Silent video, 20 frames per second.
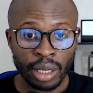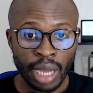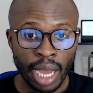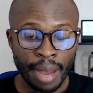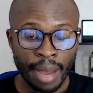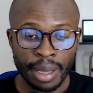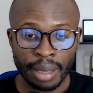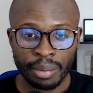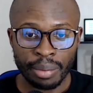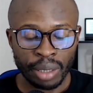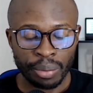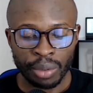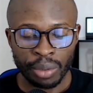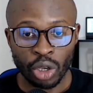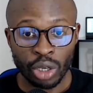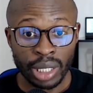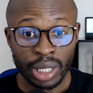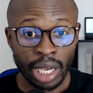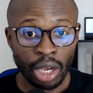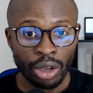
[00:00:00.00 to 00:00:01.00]
I mean,
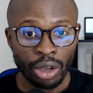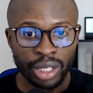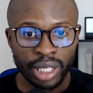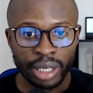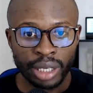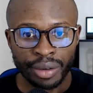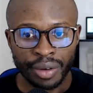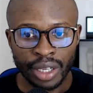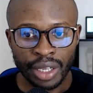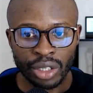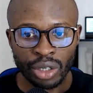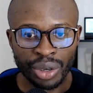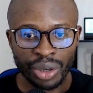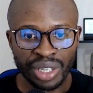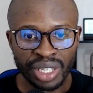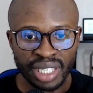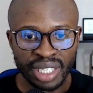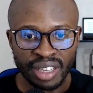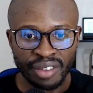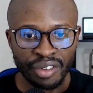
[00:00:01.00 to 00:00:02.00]
because a content creator
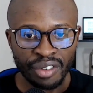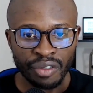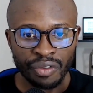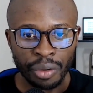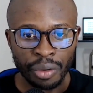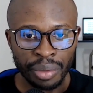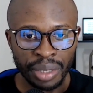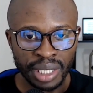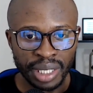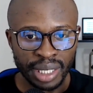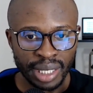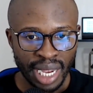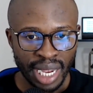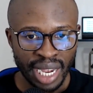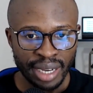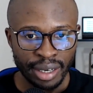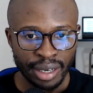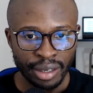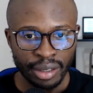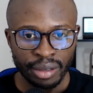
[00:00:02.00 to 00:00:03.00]
is different from a
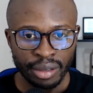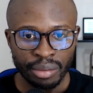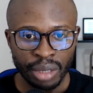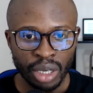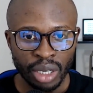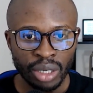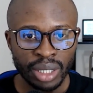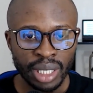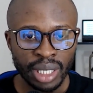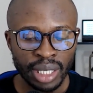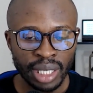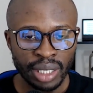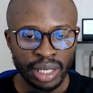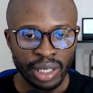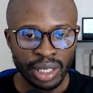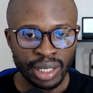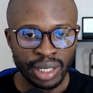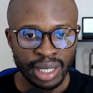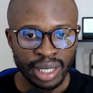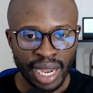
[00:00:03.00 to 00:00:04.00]
designer, because
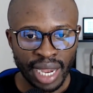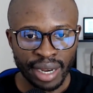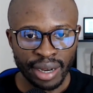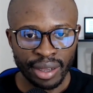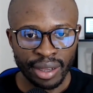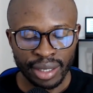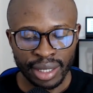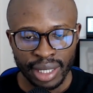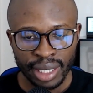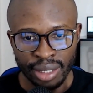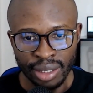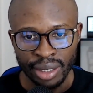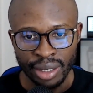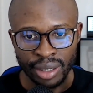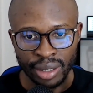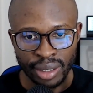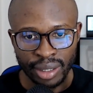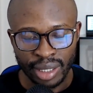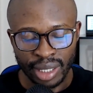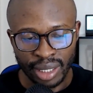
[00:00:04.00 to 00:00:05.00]
the designer's, the